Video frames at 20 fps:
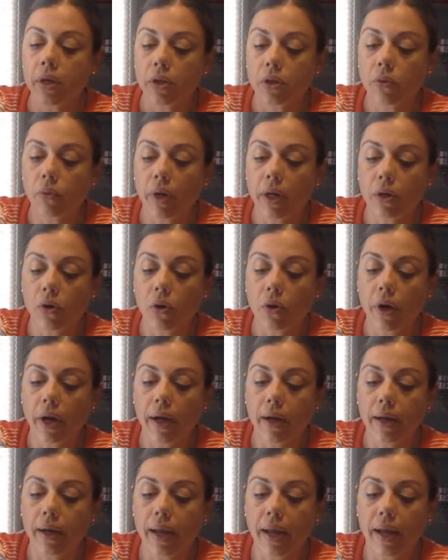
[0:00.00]
You want to go
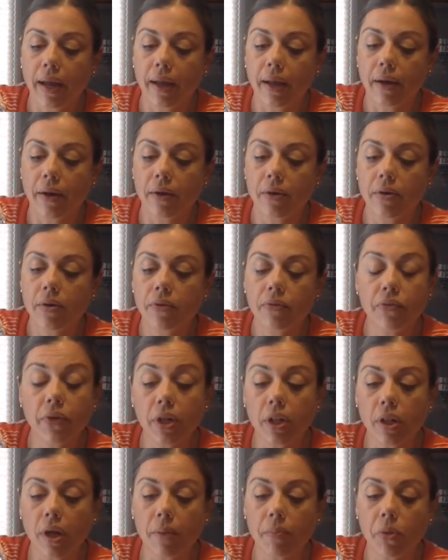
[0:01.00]
ahead and
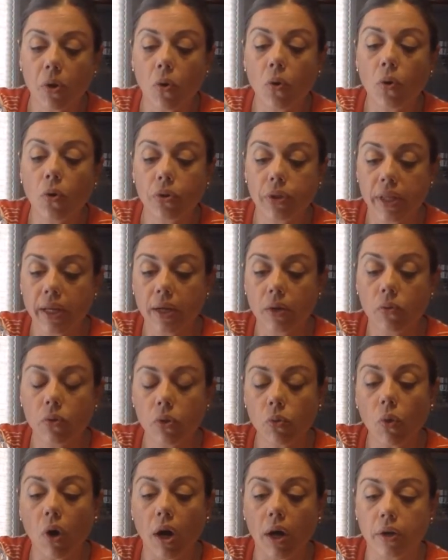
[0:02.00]
fill up the whole thing
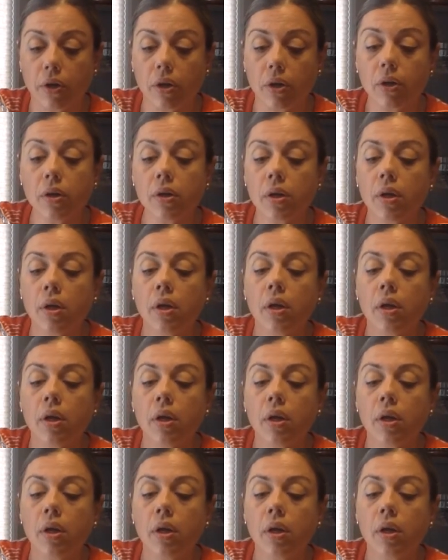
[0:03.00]
with water.